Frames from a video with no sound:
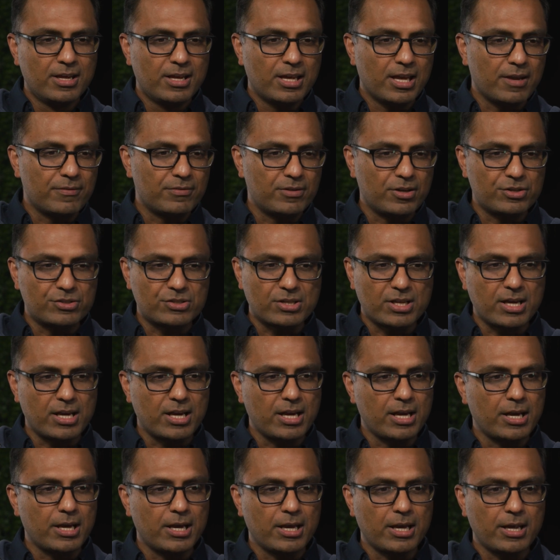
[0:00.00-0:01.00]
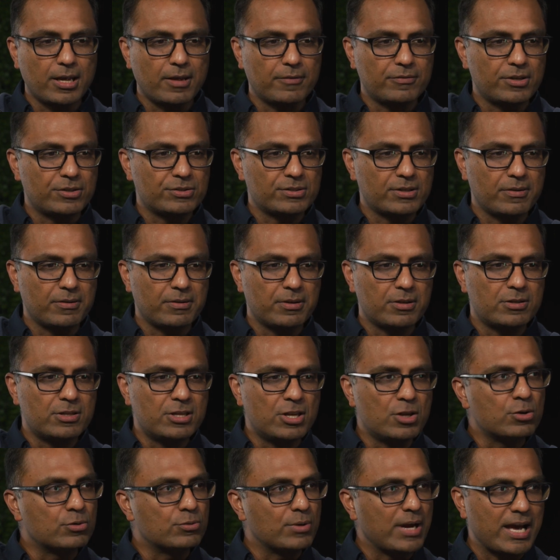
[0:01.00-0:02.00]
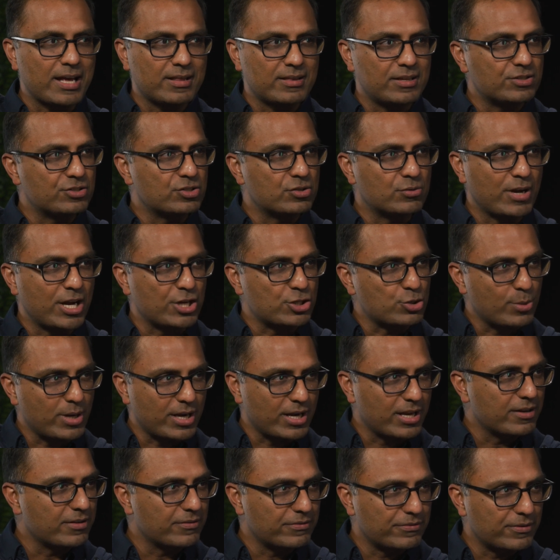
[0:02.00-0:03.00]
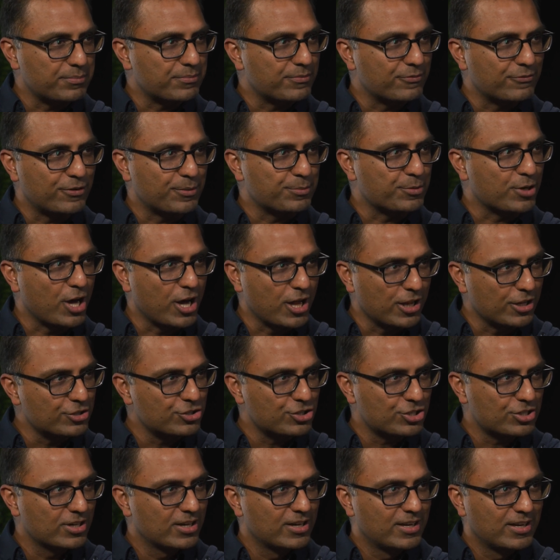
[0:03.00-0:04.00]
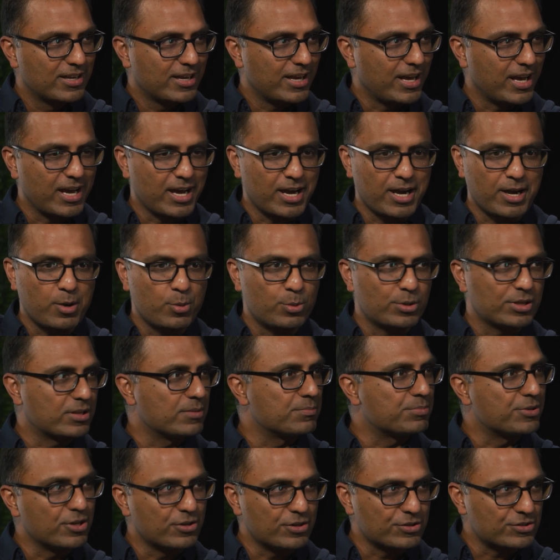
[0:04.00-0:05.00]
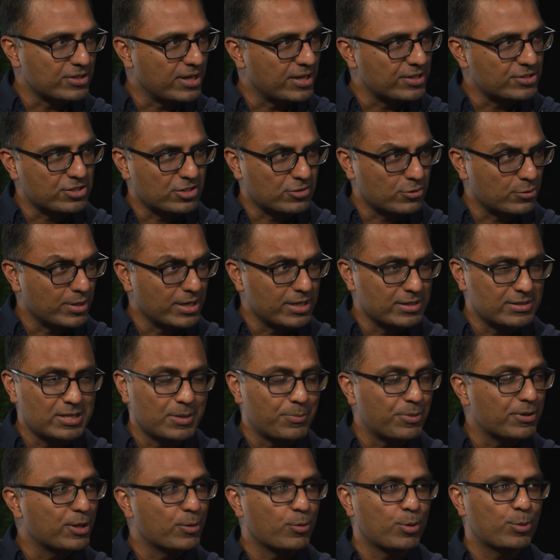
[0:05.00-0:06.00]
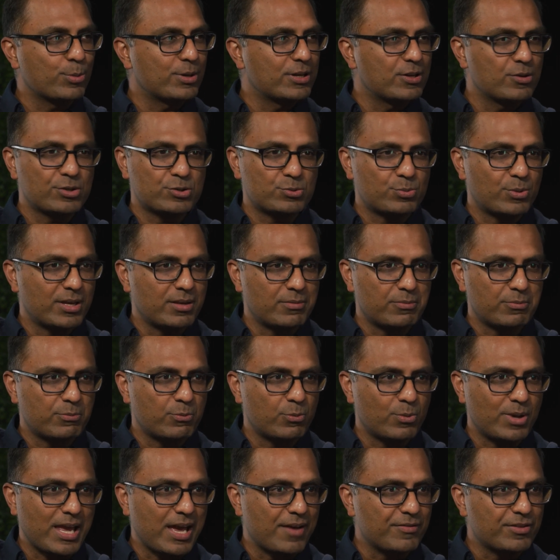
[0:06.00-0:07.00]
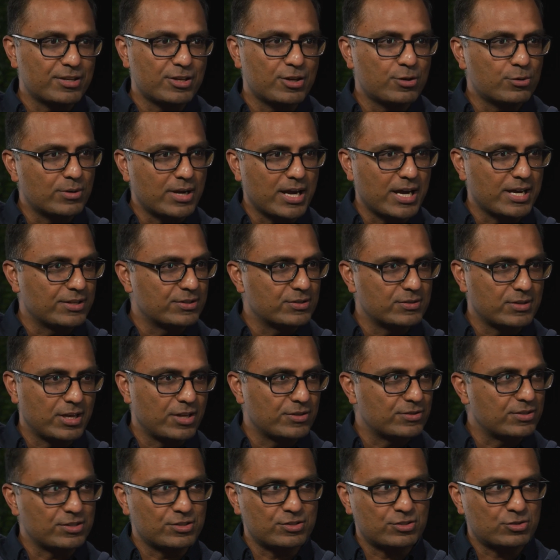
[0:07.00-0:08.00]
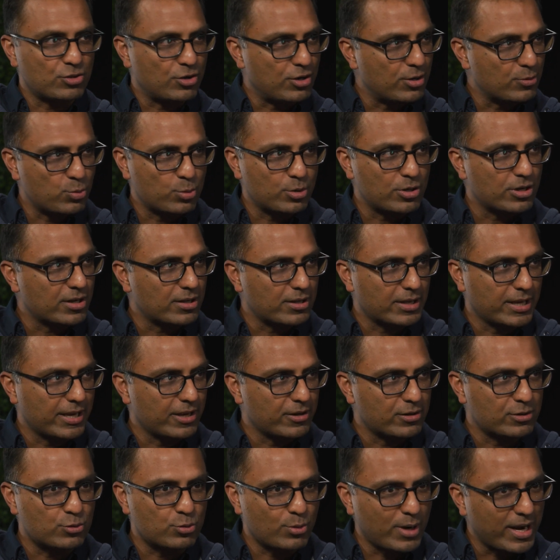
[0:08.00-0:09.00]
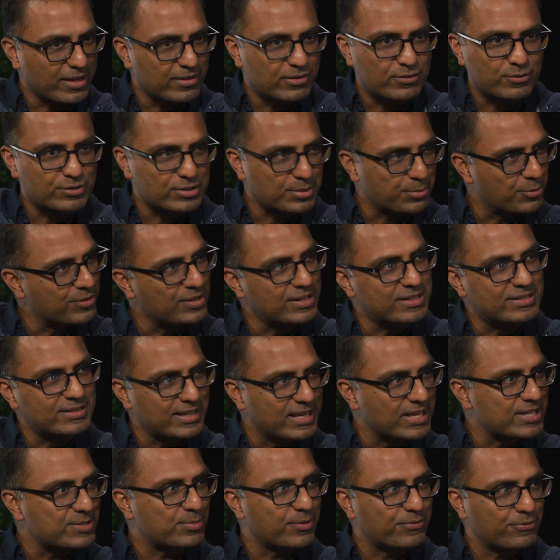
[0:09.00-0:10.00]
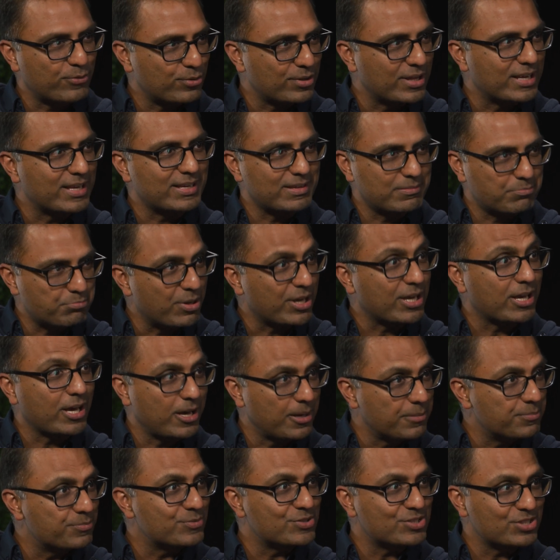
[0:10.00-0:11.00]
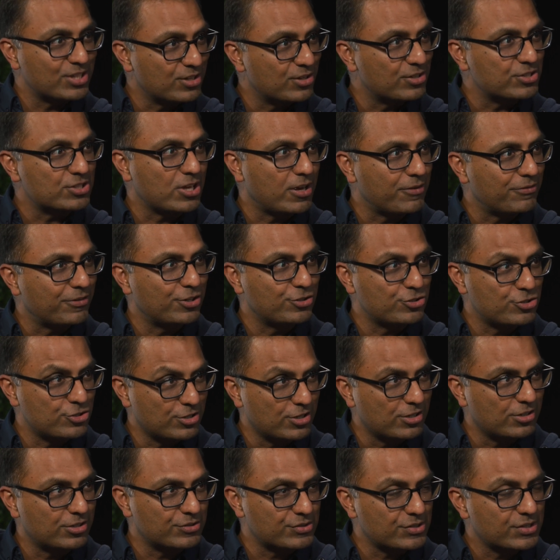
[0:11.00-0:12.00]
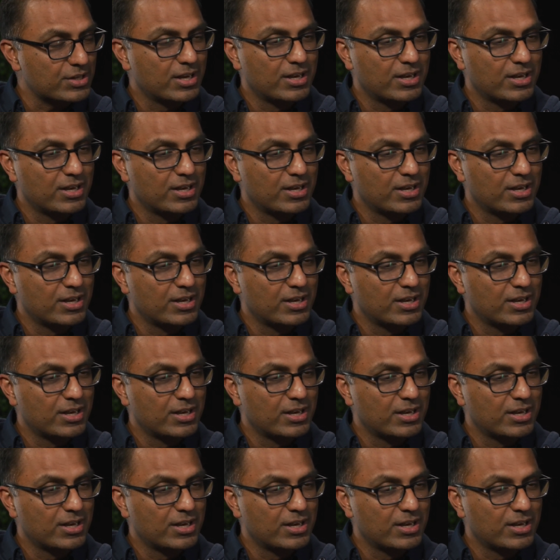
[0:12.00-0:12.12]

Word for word: if there's a if there's a new grad that's graduating from from college uh, with a computer science degree, typically what we do is we we have the new grads, you know, as they start work, you know, grind through some of these things before they become senior software engineers.